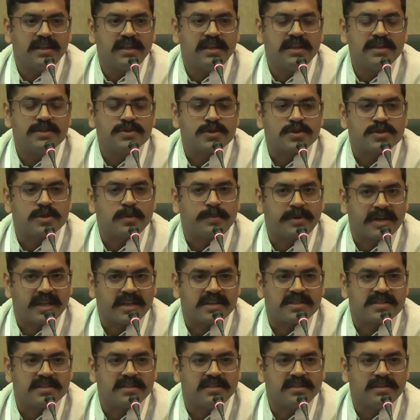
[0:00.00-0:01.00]
in social
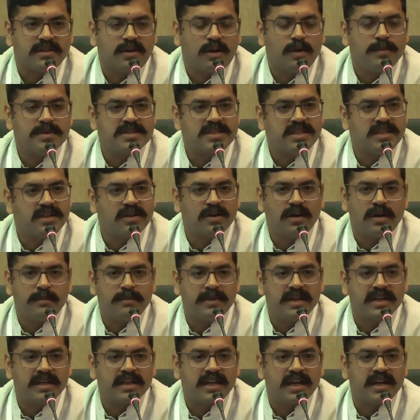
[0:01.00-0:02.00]
protection. Obviously,
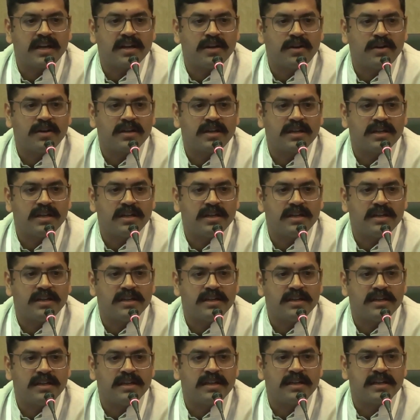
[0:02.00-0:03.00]
government cannot
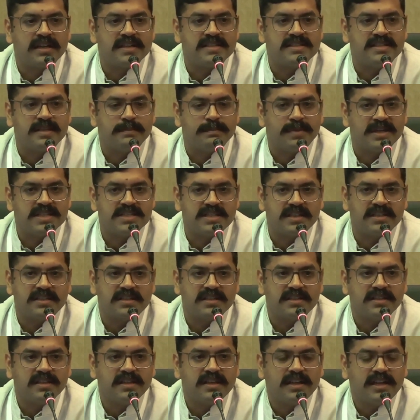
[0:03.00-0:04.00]
increase the
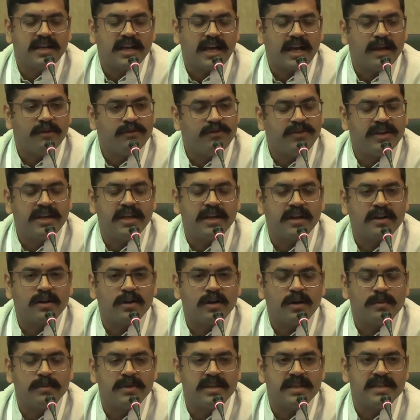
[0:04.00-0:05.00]
budget. Every
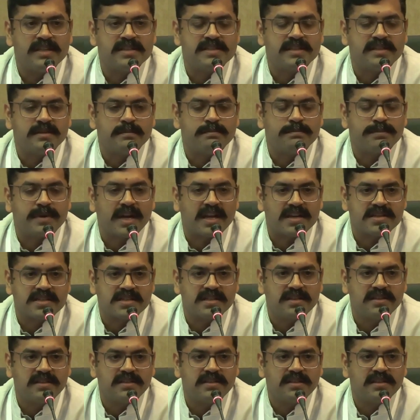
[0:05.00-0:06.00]
economy is in
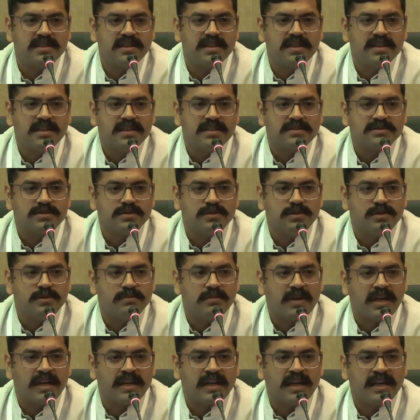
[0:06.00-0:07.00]
pressure. So,
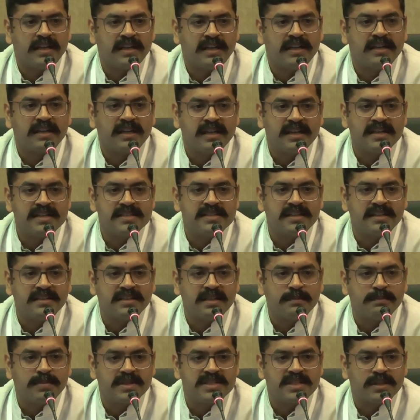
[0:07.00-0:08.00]
and increasing
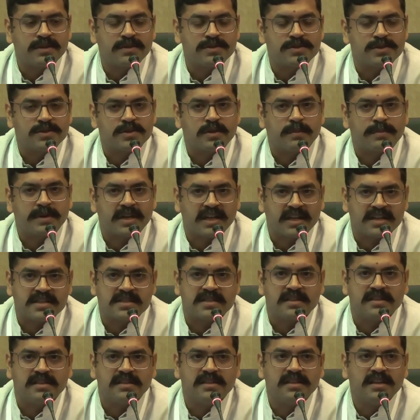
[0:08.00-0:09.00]
the budget on social
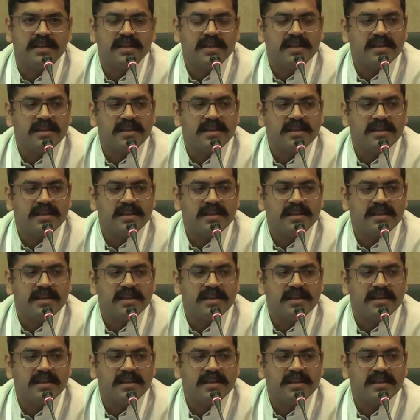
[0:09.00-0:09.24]
protection